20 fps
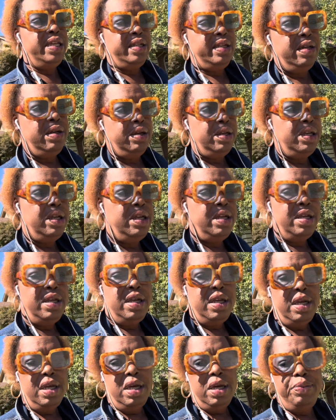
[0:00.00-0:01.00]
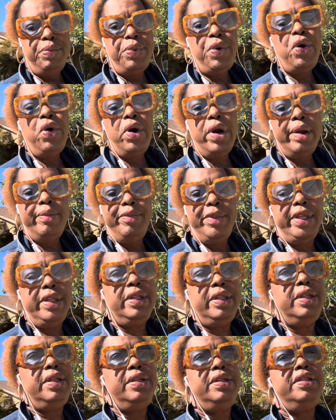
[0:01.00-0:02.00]
an apartment,
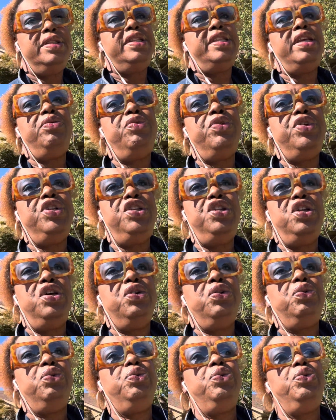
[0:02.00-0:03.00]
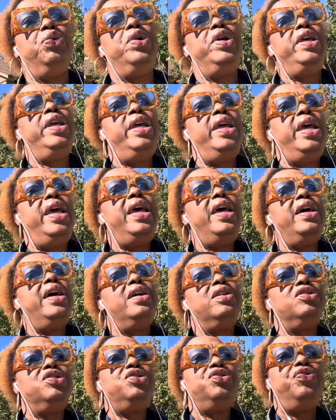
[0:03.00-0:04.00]
they would know
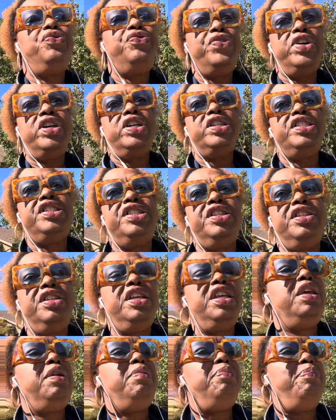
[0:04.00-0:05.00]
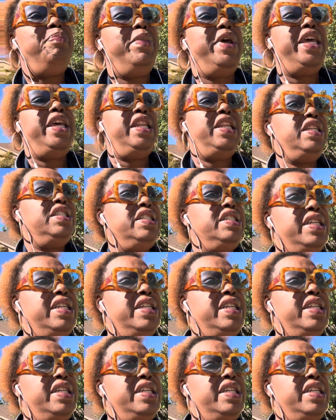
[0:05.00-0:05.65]
how to function and manage,